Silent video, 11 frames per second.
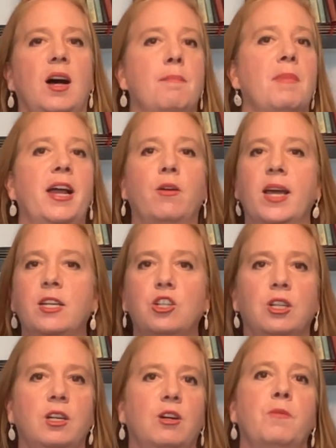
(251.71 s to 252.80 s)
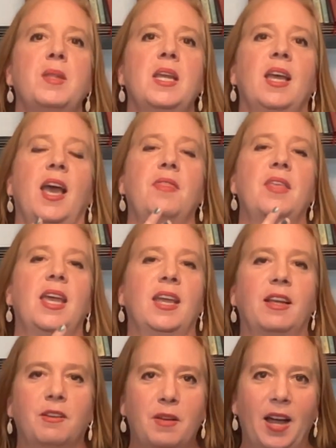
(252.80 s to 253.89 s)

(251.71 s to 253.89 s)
Maya Angelou, and they